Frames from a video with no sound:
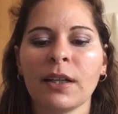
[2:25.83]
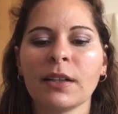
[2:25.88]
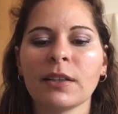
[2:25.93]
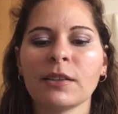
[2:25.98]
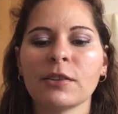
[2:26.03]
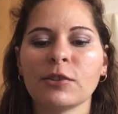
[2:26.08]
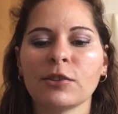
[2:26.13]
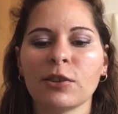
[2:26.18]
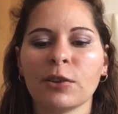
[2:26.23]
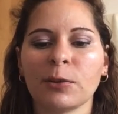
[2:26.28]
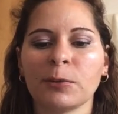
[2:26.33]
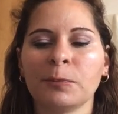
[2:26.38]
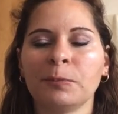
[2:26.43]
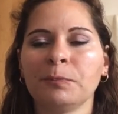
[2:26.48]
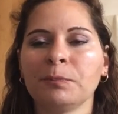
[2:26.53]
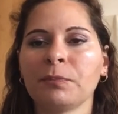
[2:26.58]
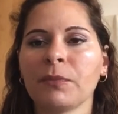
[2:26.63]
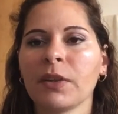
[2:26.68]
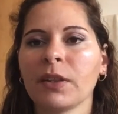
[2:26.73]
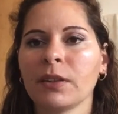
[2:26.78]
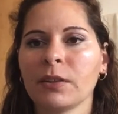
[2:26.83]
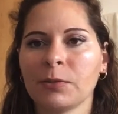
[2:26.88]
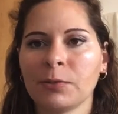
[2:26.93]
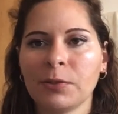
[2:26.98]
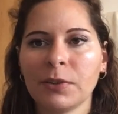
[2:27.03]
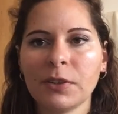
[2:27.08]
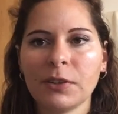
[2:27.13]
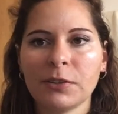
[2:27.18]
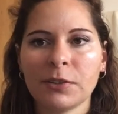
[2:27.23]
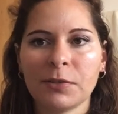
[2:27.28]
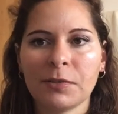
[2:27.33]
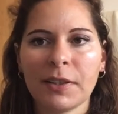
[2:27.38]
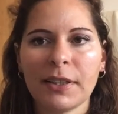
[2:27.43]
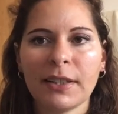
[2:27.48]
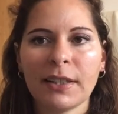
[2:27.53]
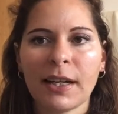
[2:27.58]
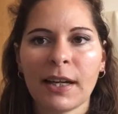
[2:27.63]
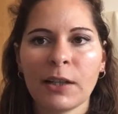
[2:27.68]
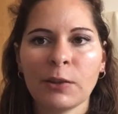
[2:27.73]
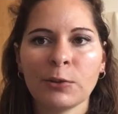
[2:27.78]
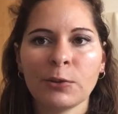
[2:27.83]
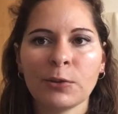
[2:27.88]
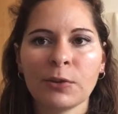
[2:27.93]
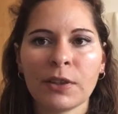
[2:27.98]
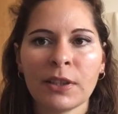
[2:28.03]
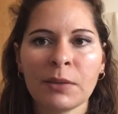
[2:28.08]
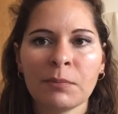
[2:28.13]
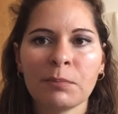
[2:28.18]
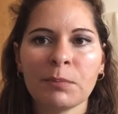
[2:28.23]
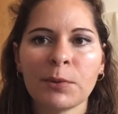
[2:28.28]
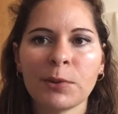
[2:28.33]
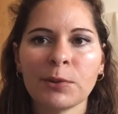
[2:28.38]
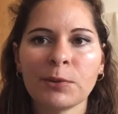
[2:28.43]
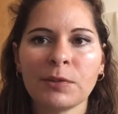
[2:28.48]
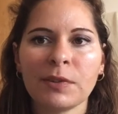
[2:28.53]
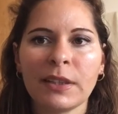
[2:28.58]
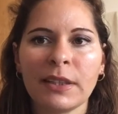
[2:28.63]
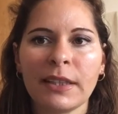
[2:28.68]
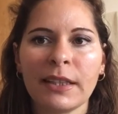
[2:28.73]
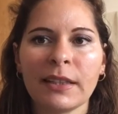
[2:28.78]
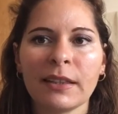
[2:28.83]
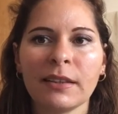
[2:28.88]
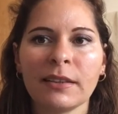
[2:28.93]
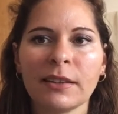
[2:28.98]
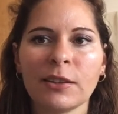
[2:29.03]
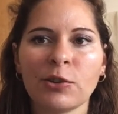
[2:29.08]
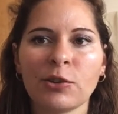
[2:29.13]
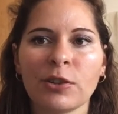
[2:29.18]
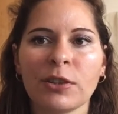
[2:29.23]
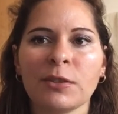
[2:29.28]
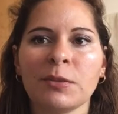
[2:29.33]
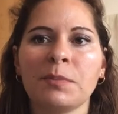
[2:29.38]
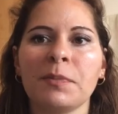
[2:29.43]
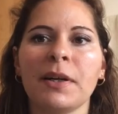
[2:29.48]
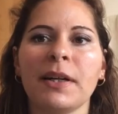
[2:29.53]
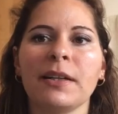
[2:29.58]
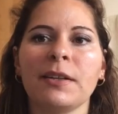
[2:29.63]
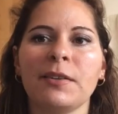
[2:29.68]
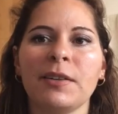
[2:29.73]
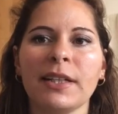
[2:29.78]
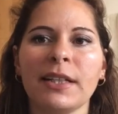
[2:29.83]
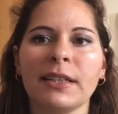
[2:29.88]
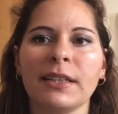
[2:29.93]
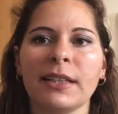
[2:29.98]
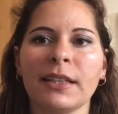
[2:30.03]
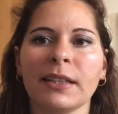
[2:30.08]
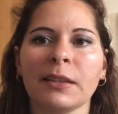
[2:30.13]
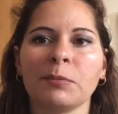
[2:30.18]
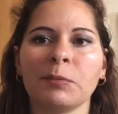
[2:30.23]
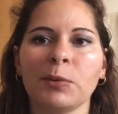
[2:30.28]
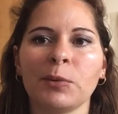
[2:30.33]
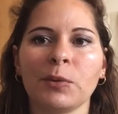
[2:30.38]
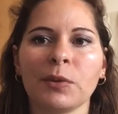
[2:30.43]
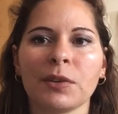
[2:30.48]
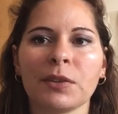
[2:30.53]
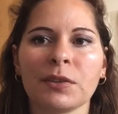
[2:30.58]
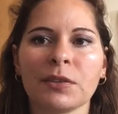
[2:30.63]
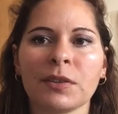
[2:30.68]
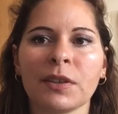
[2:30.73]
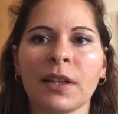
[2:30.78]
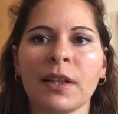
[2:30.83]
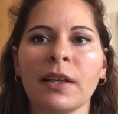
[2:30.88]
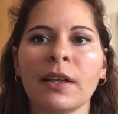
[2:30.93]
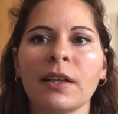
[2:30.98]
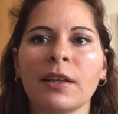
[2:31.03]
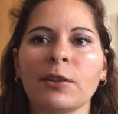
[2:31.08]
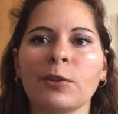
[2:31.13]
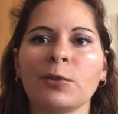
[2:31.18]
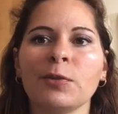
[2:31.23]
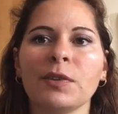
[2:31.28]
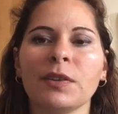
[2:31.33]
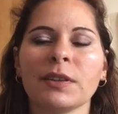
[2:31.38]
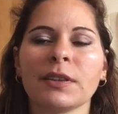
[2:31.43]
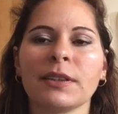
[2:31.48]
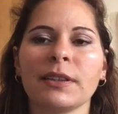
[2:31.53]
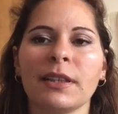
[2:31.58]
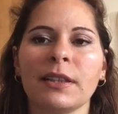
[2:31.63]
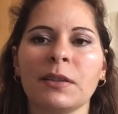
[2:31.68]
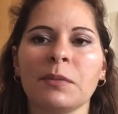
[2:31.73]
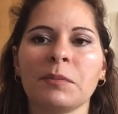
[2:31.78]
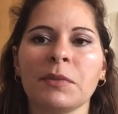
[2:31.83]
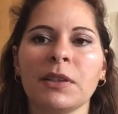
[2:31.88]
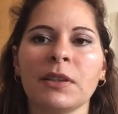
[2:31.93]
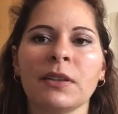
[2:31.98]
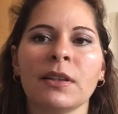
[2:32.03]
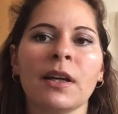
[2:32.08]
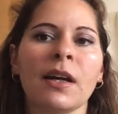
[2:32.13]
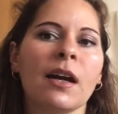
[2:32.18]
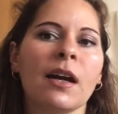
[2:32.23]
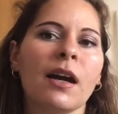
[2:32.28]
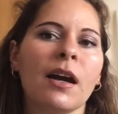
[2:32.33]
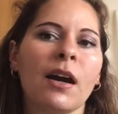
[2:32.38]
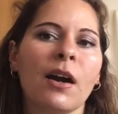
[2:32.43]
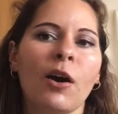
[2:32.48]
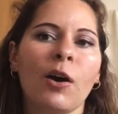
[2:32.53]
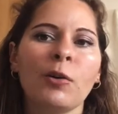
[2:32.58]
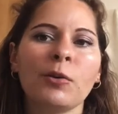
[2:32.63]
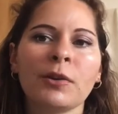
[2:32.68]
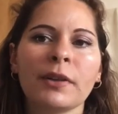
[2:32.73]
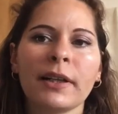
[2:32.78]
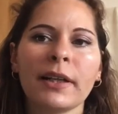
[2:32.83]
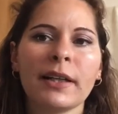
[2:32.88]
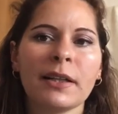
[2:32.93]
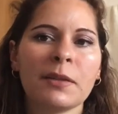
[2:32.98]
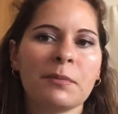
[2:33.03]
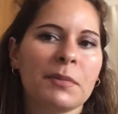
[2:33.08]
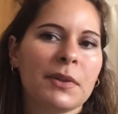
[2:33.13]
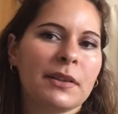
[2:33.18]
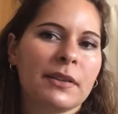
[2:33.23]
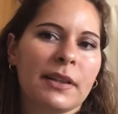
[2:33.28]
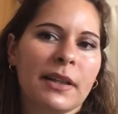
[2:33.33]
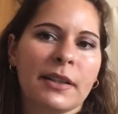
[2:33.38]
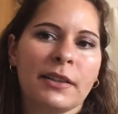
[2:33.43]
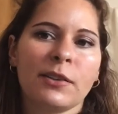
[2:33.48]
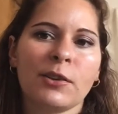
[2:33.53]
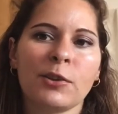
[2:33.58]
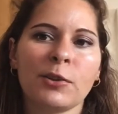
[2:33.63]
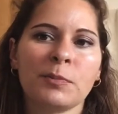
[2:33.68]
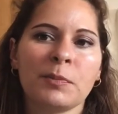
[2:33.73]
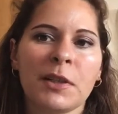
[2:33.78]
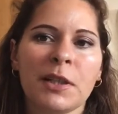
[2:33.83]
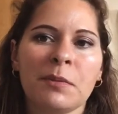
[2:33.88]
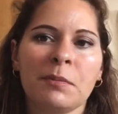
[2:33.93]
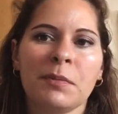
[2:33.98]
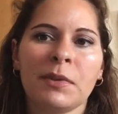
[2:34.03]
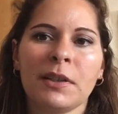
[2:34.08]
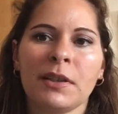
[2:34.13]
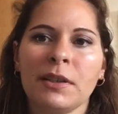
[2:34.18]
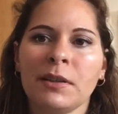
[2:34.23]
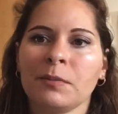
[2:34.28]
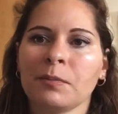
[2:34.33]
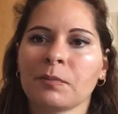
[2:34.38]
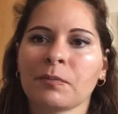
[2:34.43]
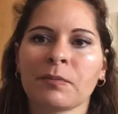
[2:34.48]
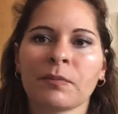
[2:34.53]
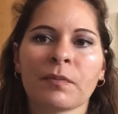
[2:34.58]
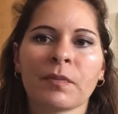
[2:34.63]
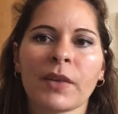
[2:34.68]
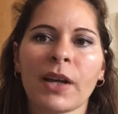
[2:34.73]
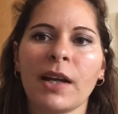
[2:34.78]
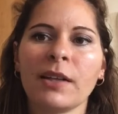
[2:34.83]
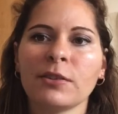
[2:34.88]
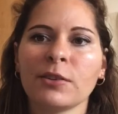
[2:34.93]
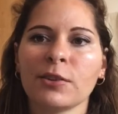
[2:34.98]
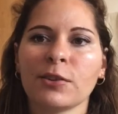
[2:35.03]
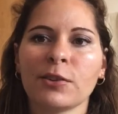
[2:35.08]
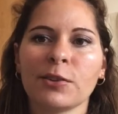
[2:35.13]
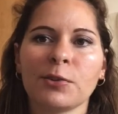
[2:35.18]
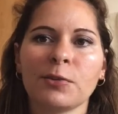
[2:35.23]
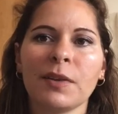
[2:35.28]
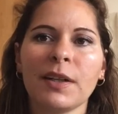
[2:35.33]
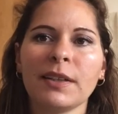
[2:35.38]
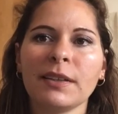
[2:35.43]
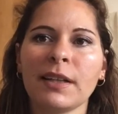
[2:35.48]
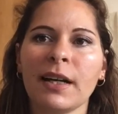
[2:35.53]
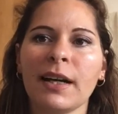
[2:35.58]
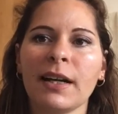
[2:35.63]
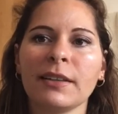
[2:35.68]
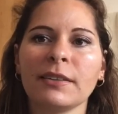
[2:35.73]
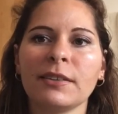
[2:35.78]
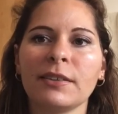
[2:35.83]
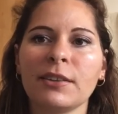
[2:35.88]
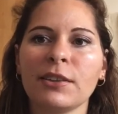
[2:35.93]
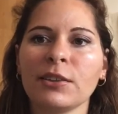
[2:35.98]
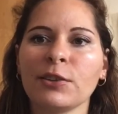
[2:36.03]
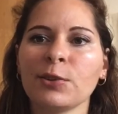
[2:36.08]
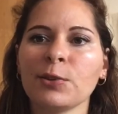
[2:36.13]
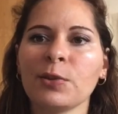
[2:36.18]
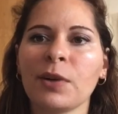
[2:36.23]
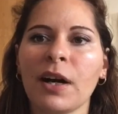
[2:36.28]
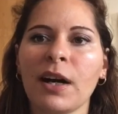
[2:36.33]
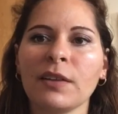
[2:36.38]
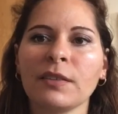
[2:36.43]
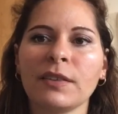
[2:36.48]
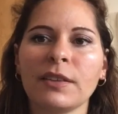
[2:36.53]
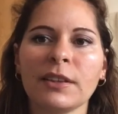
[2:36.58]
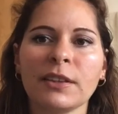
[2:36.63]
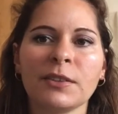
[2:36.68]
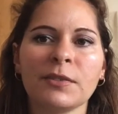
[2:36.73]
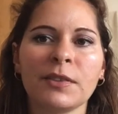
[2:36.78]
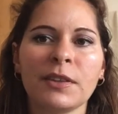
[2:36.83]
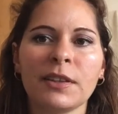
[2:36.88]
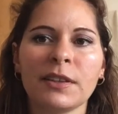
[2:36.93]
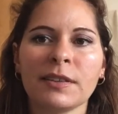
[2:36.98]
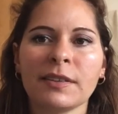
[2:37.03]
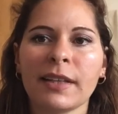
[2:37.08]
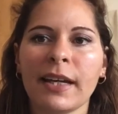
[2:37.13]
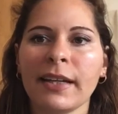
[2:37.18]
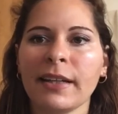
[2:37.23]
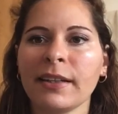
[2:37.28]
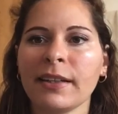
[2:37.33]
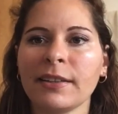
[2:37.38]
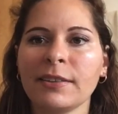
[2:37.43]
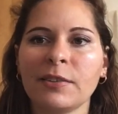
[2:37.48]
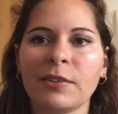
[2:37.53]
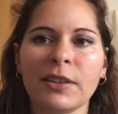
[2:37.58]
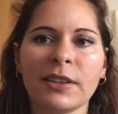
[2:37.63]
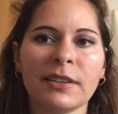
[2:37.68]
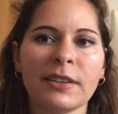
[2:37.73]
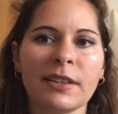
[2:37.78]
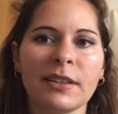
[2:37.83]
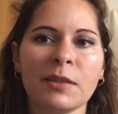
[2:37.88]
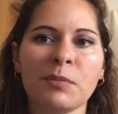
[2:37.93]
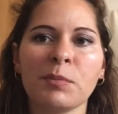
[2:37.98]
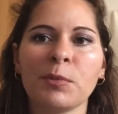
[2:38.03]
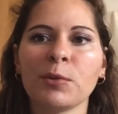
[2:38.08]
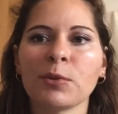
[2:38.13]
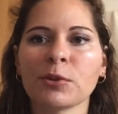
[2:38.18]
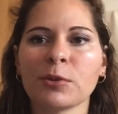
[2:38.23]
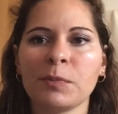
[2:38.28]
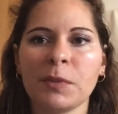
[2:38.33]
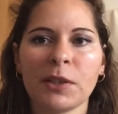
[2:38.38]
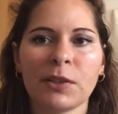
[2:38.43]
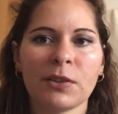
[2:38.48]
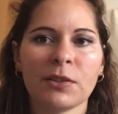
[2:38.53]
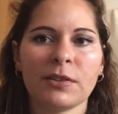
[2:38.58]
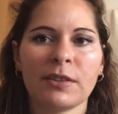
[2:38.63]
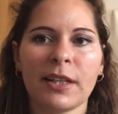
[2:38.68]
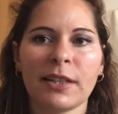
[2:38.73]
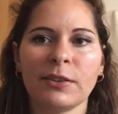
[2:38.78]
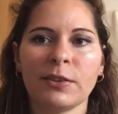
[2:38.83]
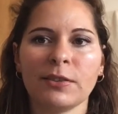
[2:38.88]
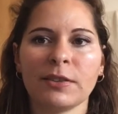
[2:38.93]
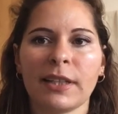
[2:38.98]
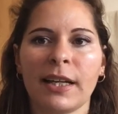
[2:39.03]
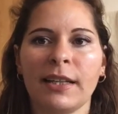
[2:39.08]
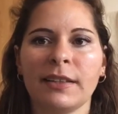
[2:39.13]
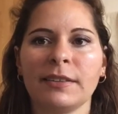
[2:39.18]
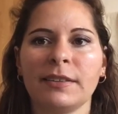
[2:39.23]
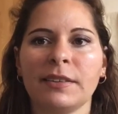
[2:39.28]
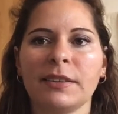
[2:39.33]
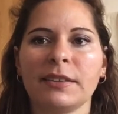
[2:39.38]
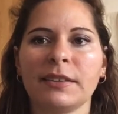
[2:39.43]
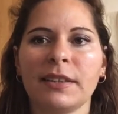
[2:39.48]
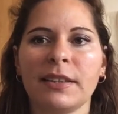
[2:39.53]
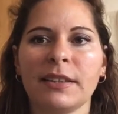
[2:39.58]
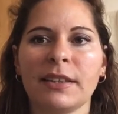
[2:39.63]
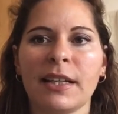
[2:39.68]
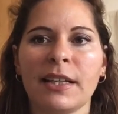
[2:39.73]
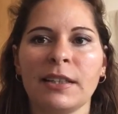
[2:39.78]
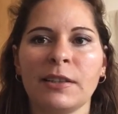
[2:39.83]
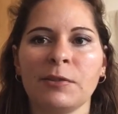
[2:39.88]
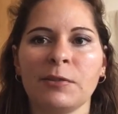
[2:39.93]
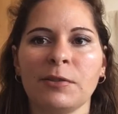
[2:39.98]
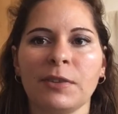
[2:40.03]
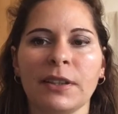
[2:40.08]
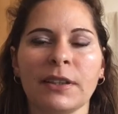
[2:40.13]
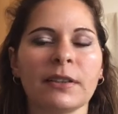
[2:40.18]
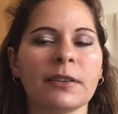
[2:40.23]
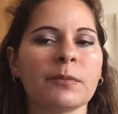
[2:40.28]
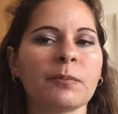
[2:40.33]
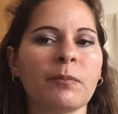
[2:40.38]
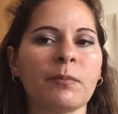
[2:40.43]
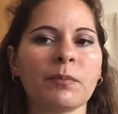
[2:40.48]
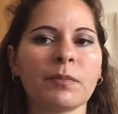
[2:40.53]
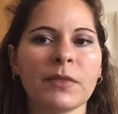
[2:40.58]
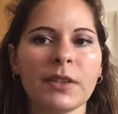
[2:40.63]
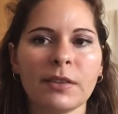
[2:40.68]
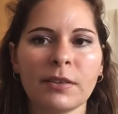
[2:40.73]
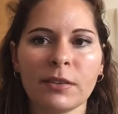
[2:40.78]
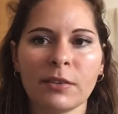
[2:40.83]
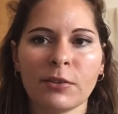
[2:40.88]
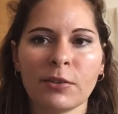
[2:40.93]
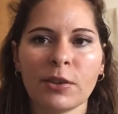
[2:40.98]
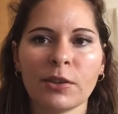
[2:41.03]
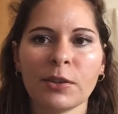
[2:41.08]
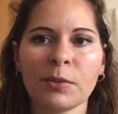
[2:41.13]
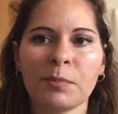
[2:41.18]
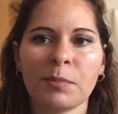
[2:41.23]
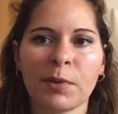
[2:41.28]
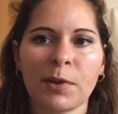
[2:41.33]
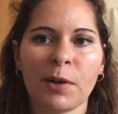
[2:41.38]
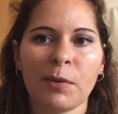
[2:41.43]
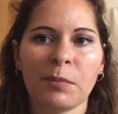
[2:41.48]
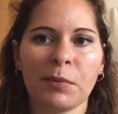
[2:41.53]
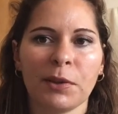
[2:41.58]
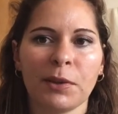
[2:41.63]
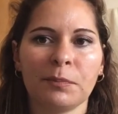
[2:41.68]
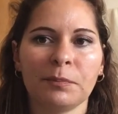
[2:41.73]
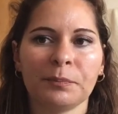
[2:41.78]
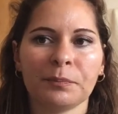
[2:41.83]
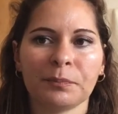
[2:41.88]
So, the first way how to improve in English is by reading books. You will tell me, okay, but I know maybe, 100, 200 words. I can't read any books because I don't understand anything. This is not a problem.